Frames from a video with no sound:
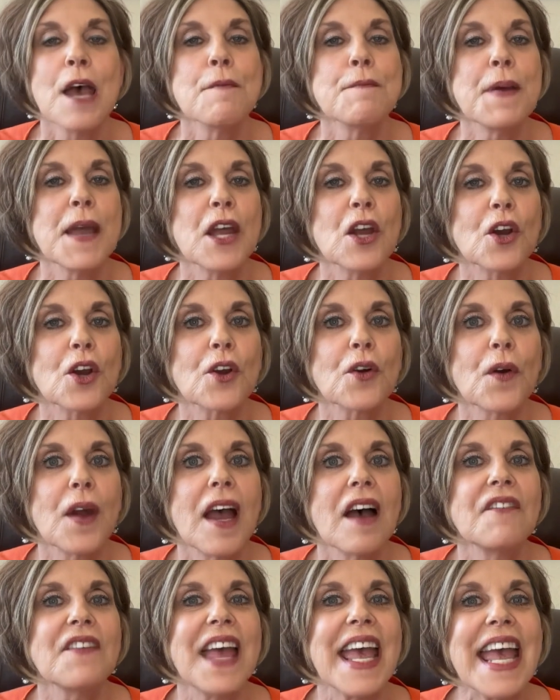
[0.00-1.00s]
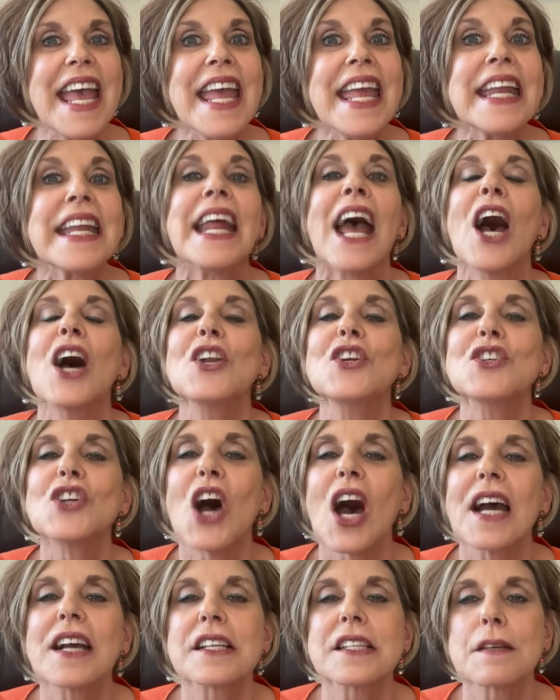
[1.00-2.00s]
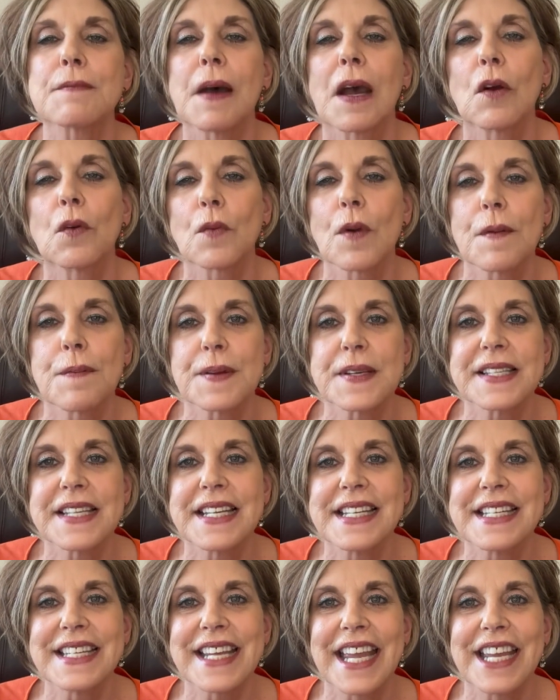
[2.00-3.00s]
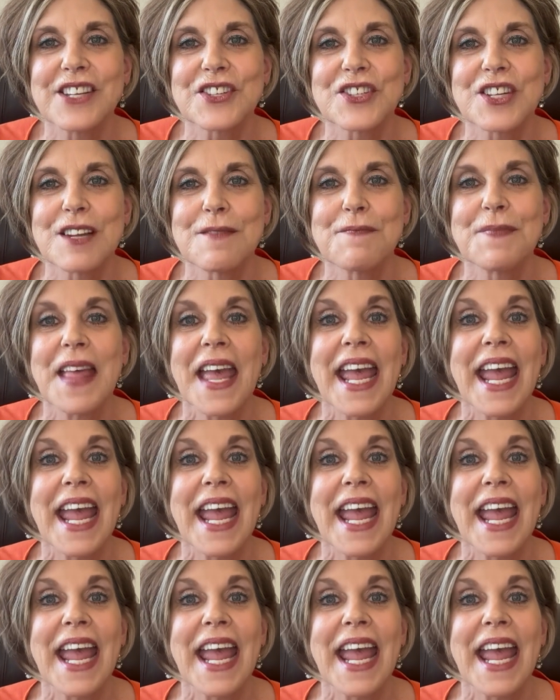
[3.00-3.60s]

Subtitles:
Paragraph 8 talks about representation.